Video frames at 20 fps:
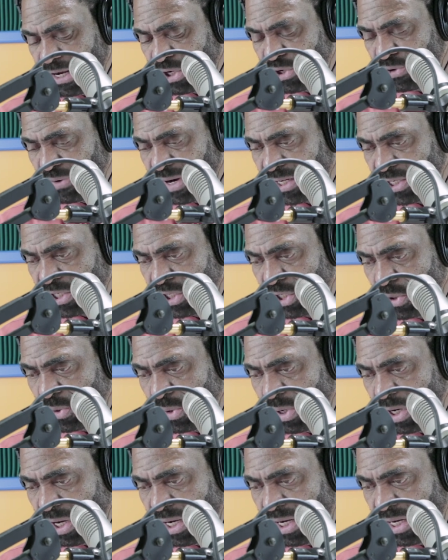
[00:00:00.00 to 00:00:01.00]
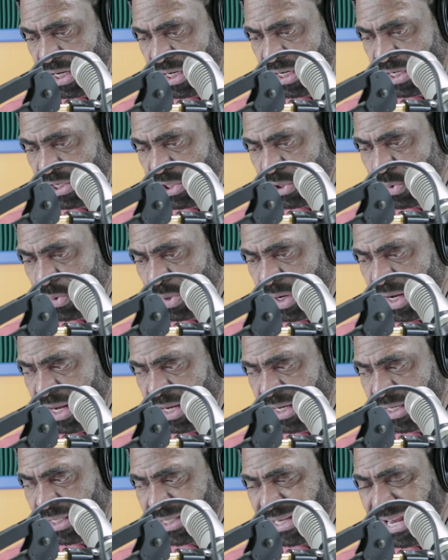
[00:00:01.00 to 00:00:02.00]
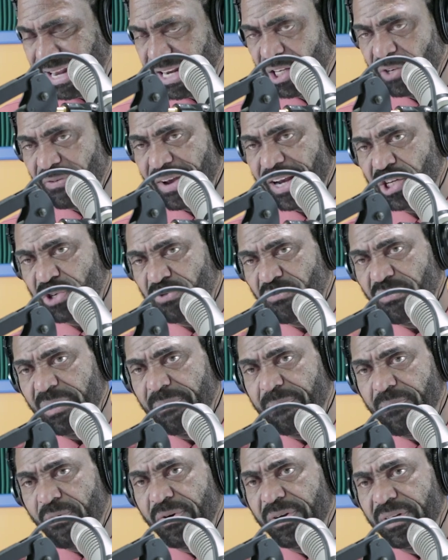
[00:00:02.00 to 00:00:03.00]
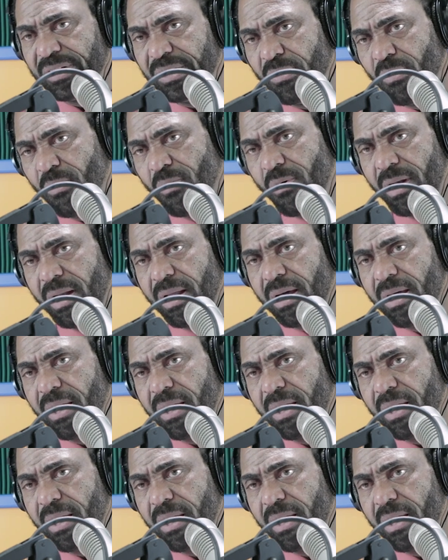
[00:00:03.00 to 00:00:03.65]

addressed to a satisfactory point at all?